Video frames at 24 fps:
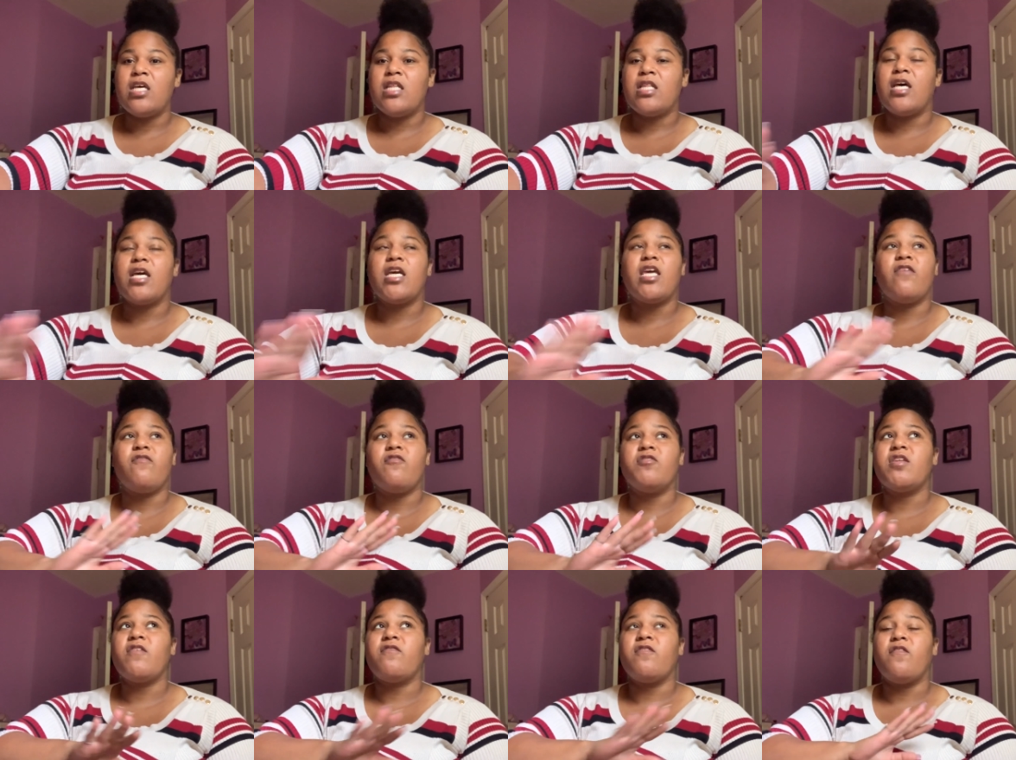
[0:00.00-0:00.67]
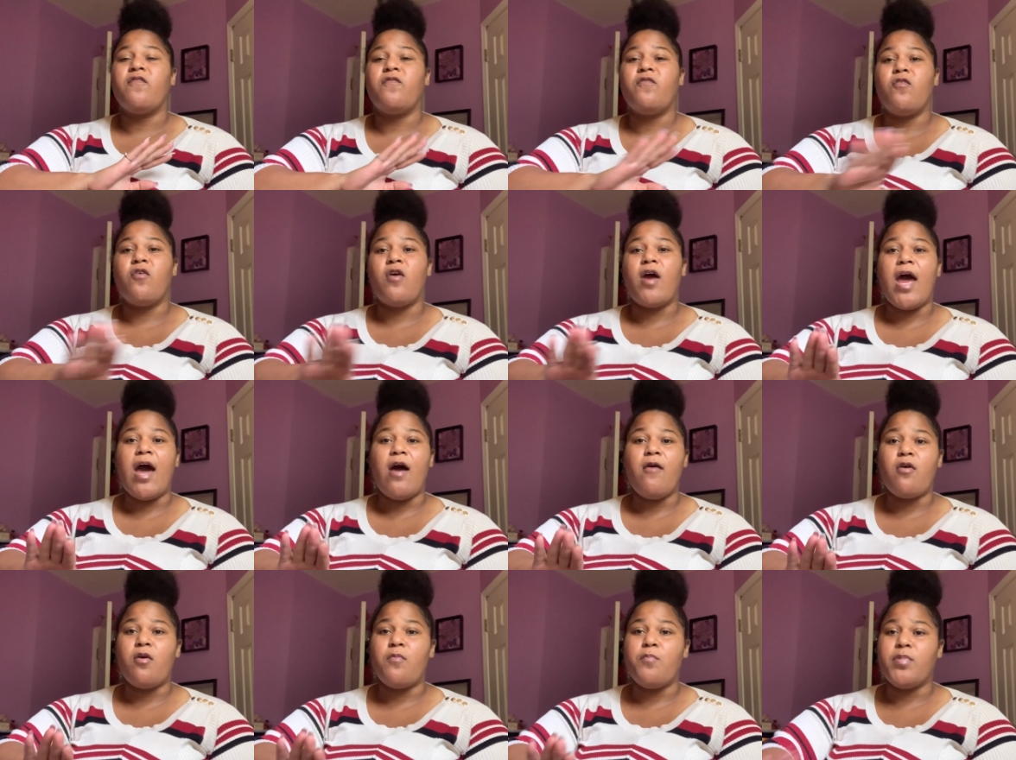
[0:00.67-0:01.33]
Like, give yourself a
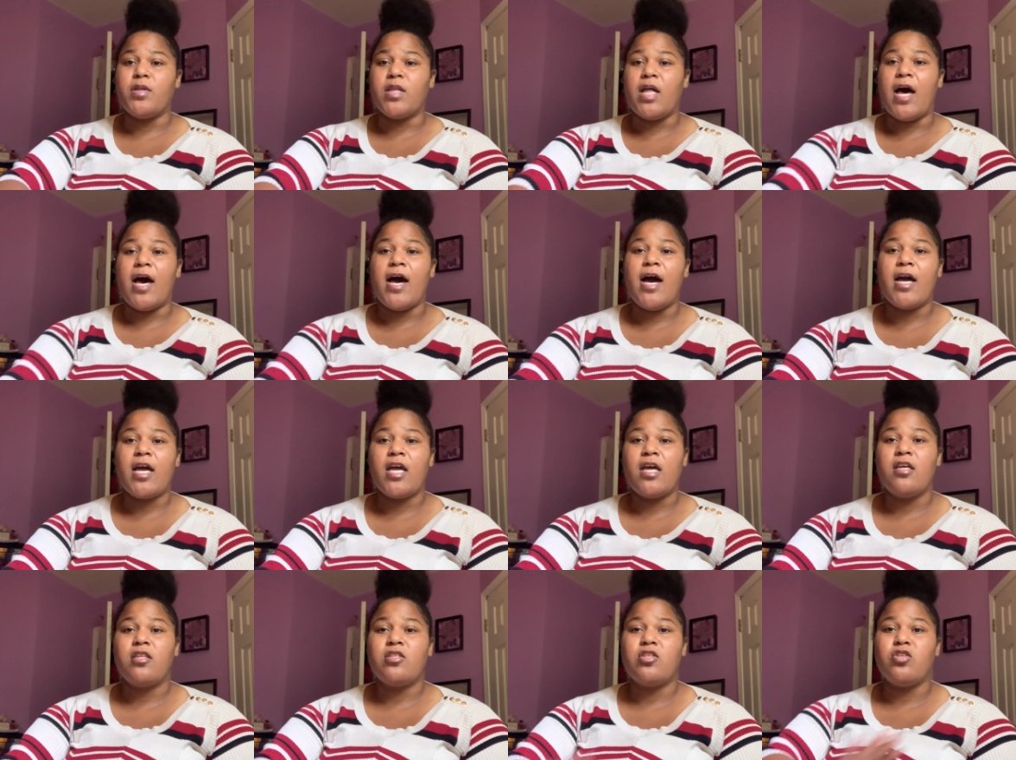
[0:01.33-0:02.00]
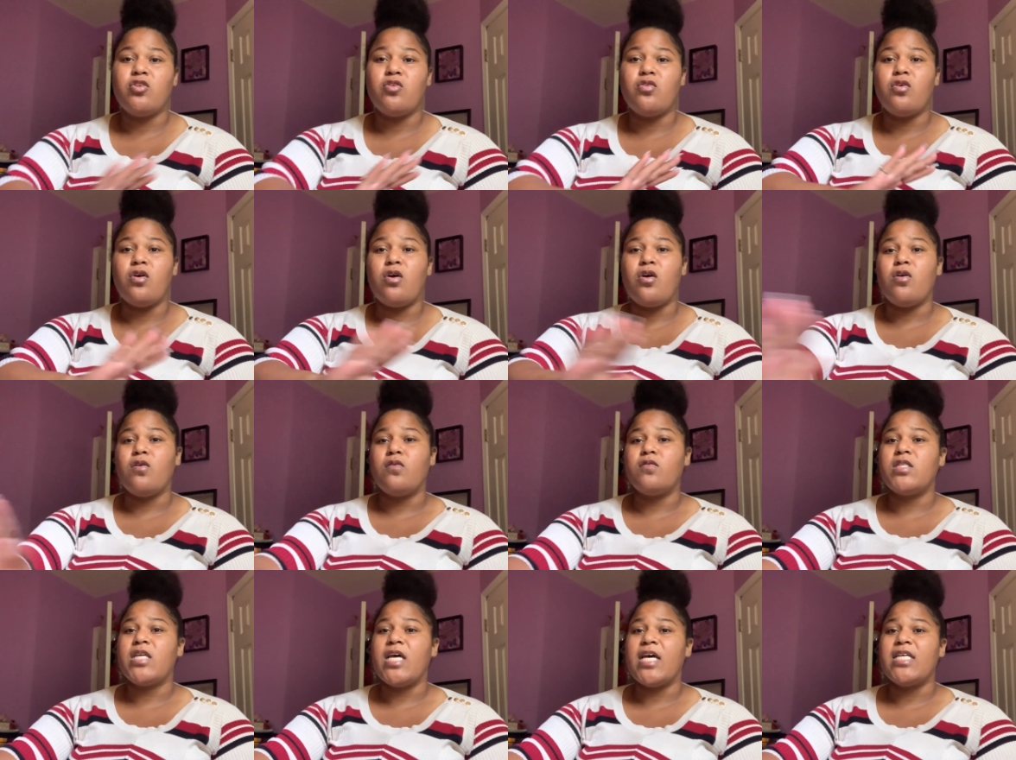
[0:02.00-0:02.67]
4-hour block to do the
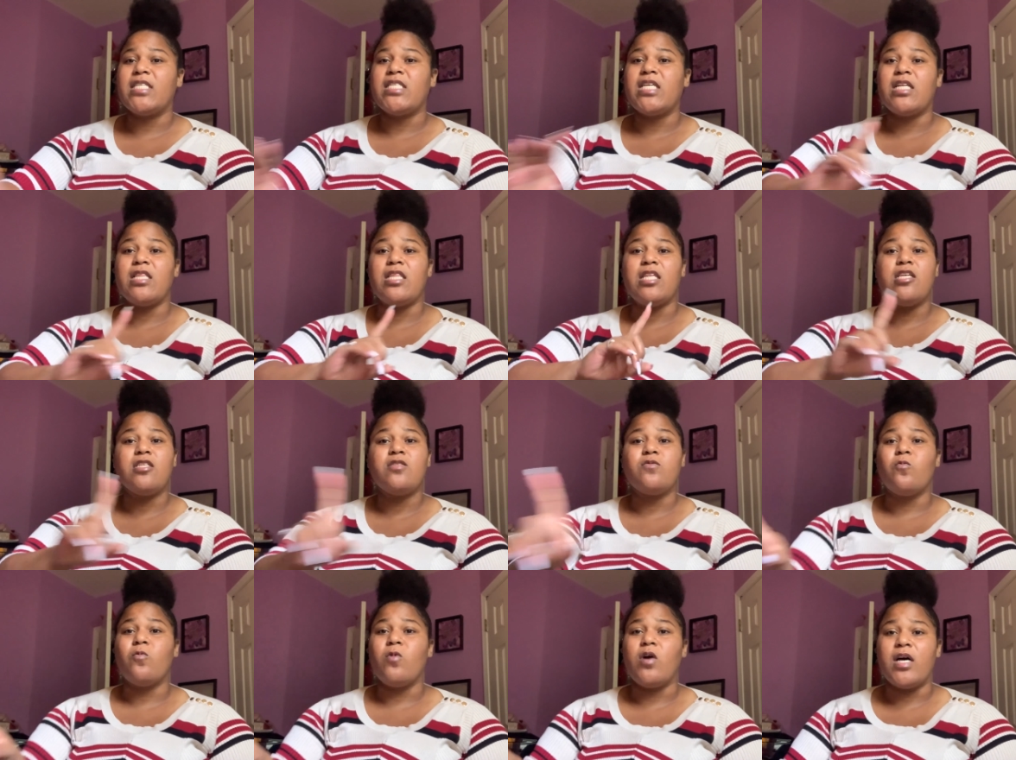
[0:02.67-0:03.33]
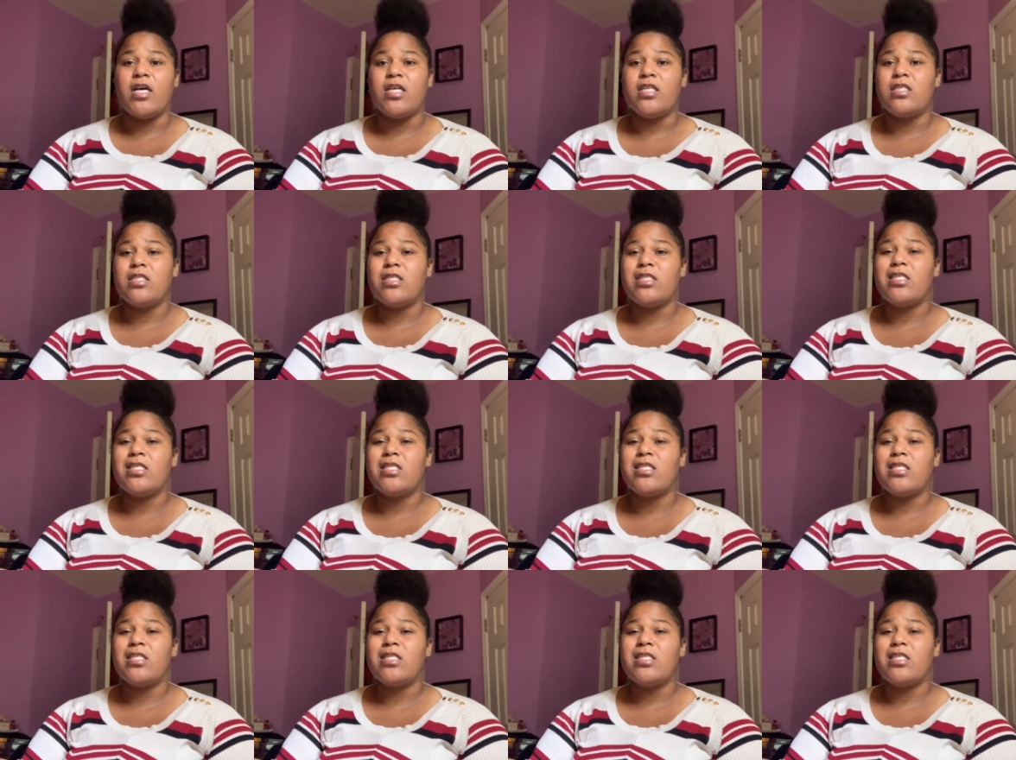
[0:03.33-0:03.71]
whole test at least once,